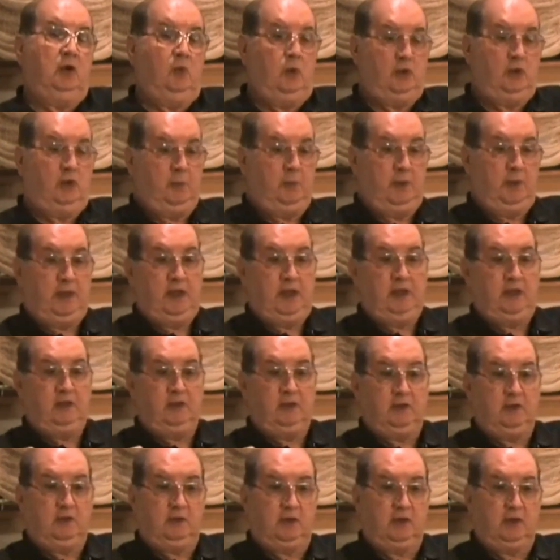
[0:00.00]
When you
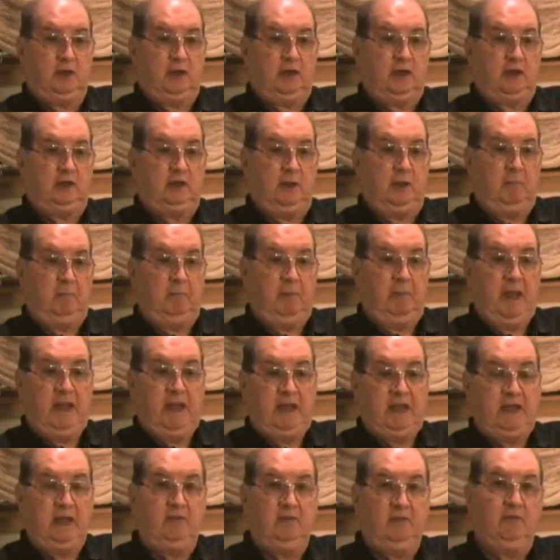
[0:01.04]
begin to look at the
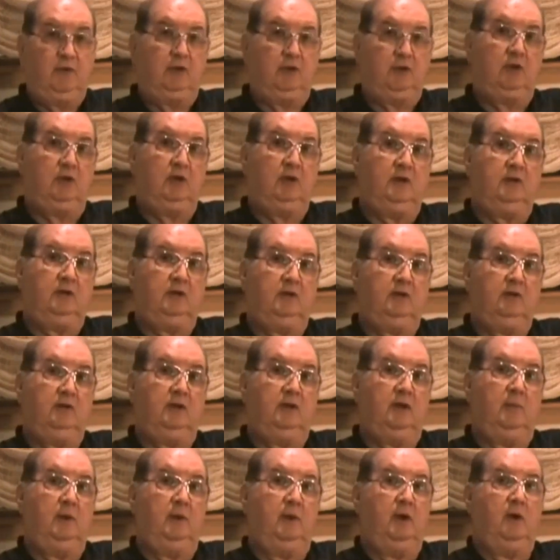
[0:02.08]
banking
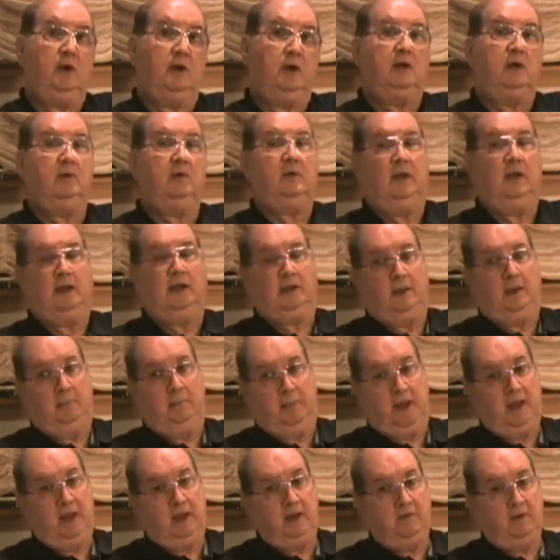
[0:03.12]
fraternities in America, like the
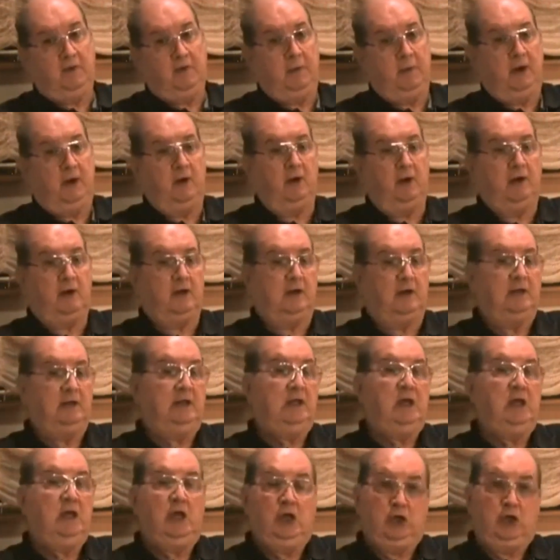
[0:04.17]
Bank of
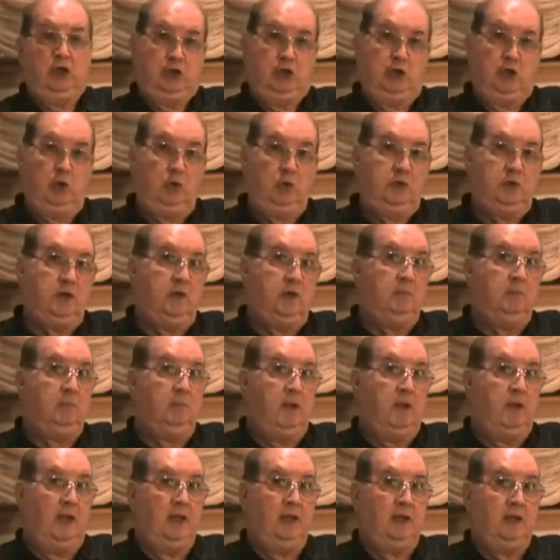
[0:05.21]
America, Union
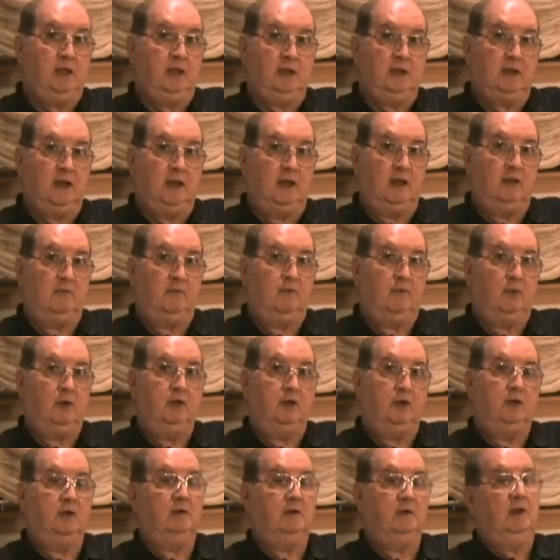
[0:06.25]
Bank in
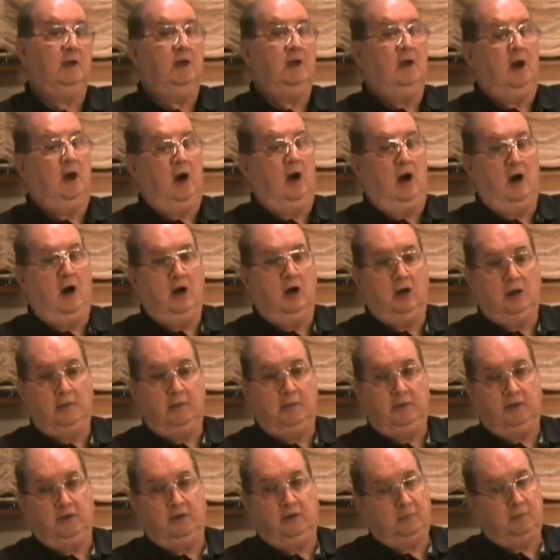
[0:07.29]
California, all
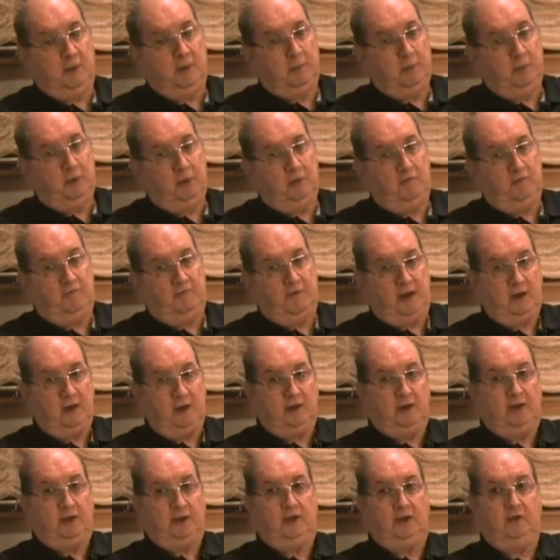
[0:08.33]
of these people who
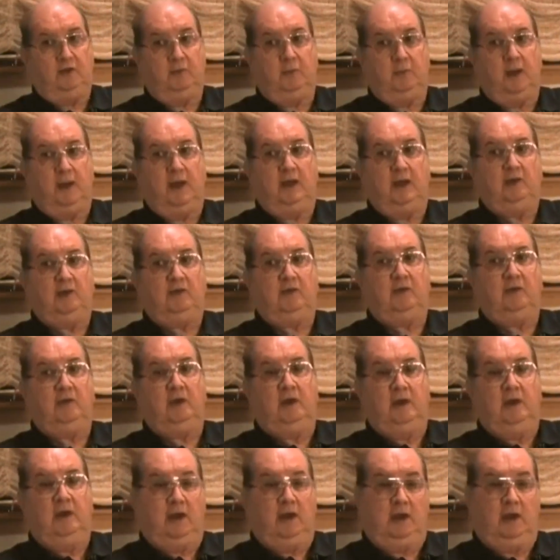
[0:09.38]
founded these banks
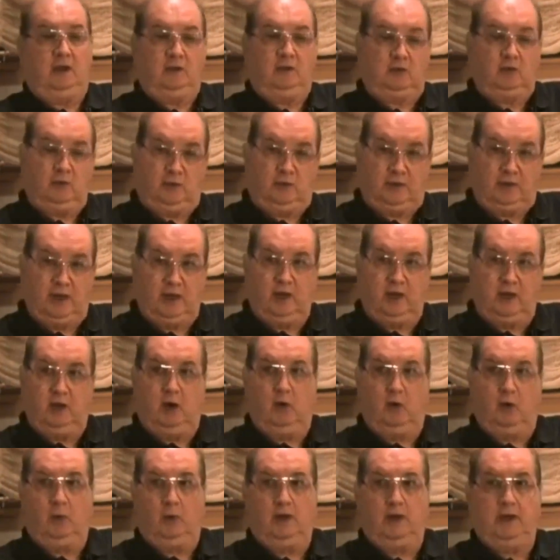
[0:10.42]
and today
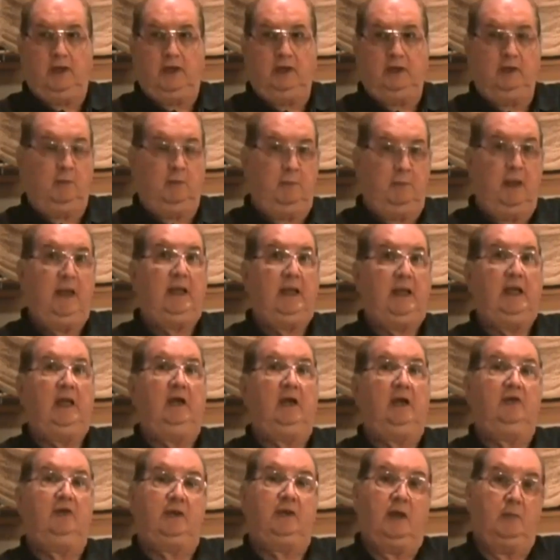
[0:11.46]
are running the
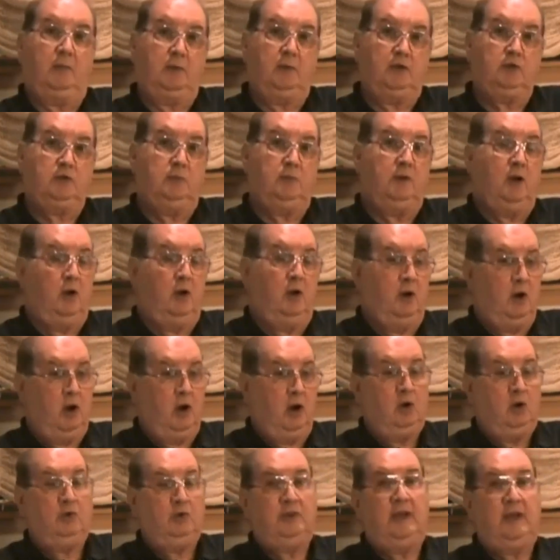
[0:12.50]
banking establishment are
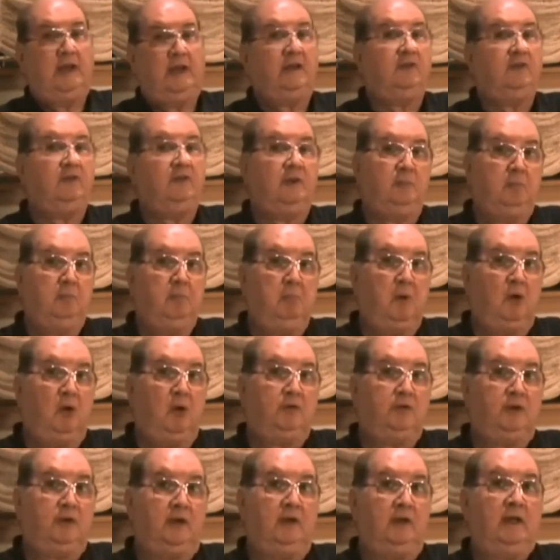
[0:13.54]
all Knights of
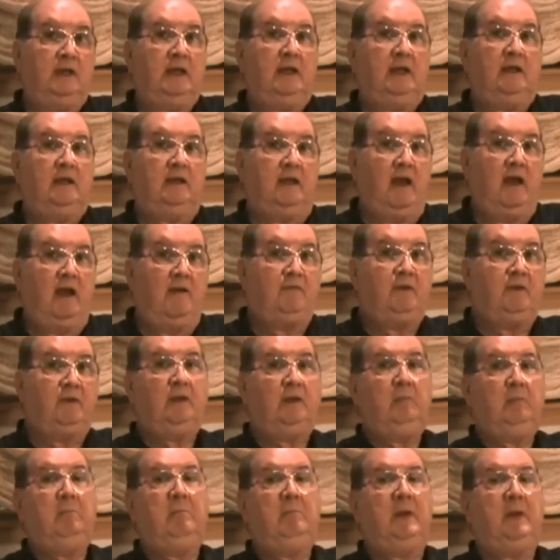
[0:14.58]
Malta,
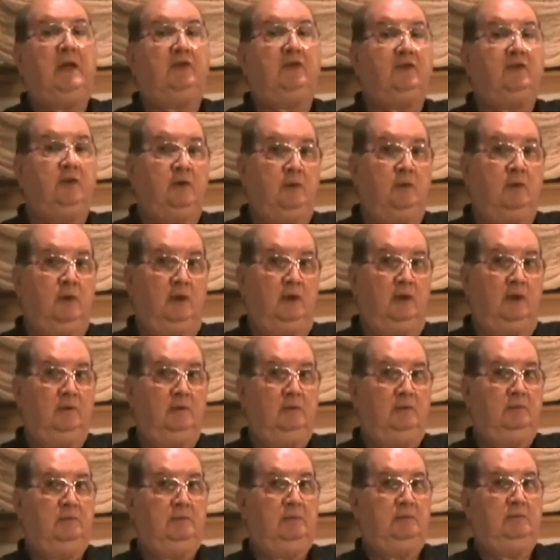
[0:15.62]
Catholic Masonry.
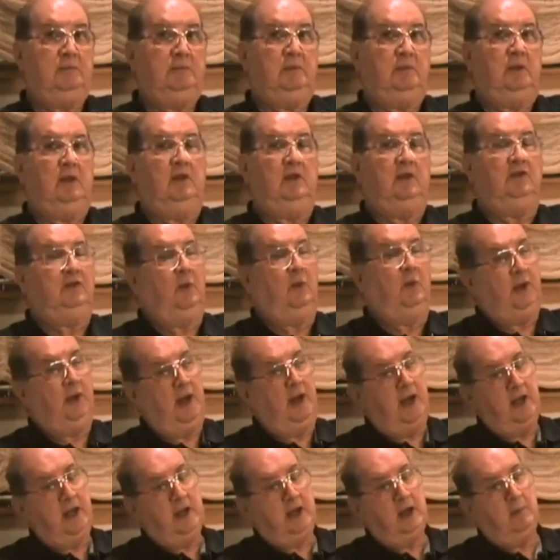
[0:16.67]
So
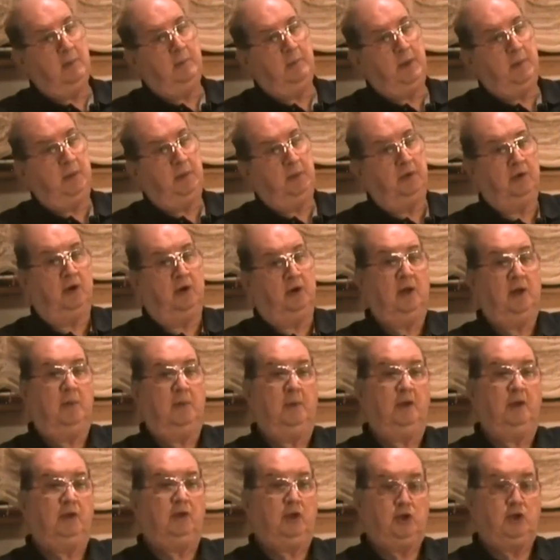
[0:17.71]
when I hear people
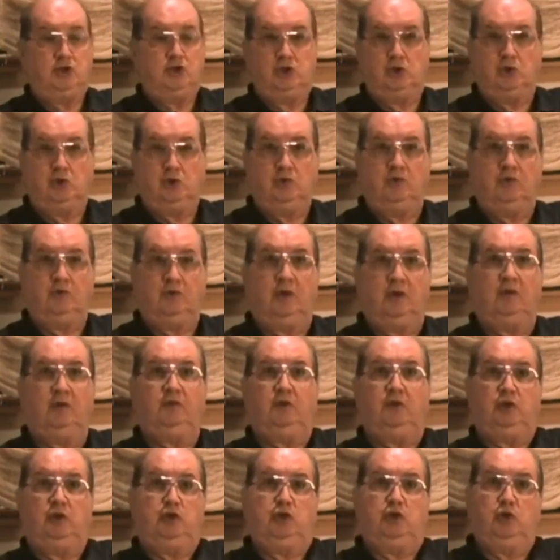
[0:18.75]
talking about the Jews
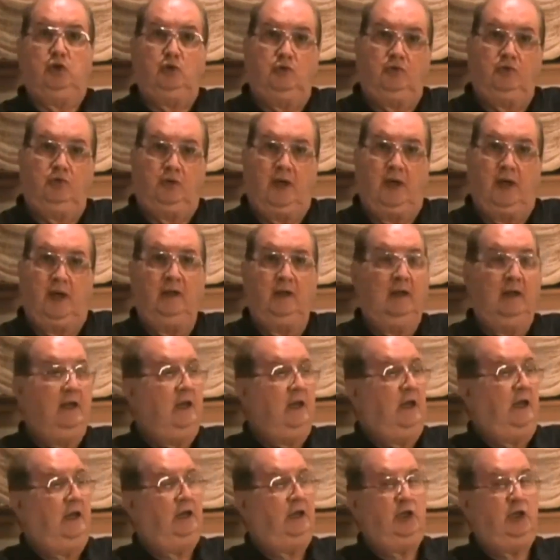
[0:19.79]
this, the Jews that,
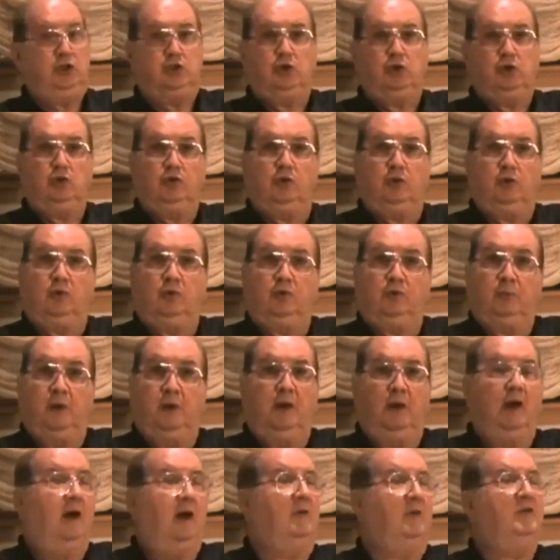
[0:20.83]
and the Jews are
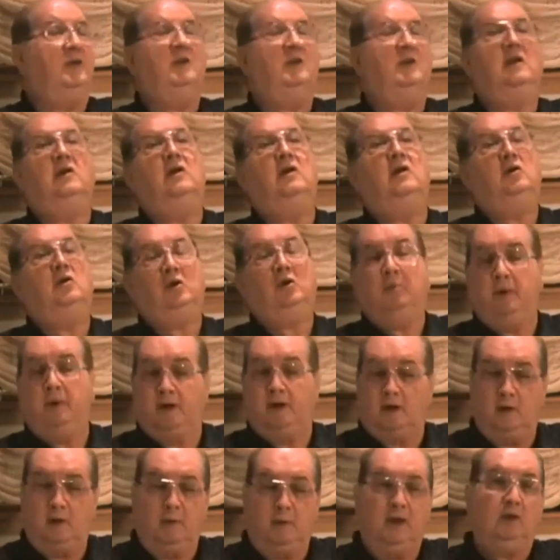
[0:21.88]
responsible, I said, no, you
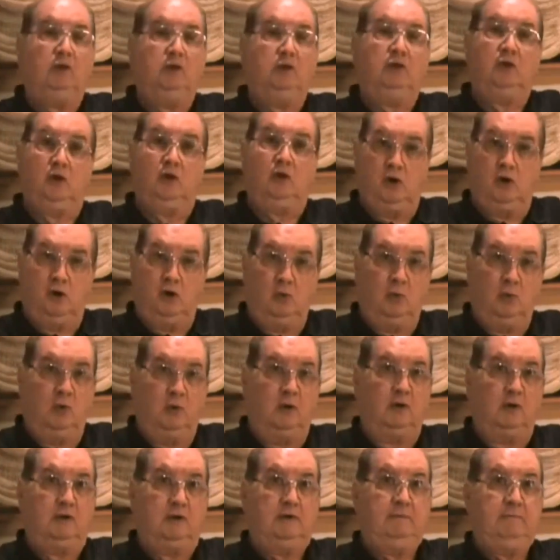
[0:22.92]
better go back and do your
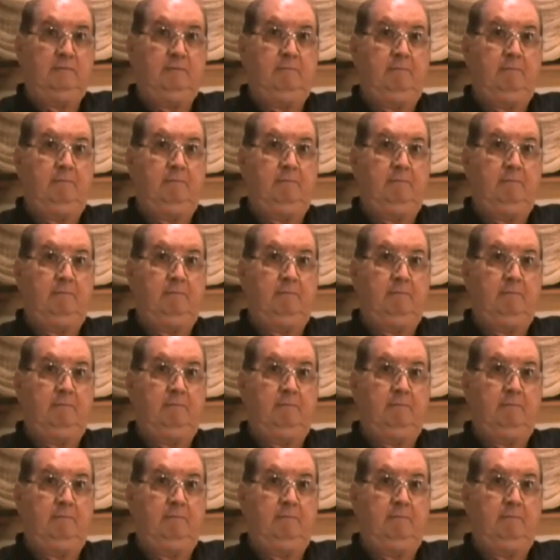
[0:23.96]
homework.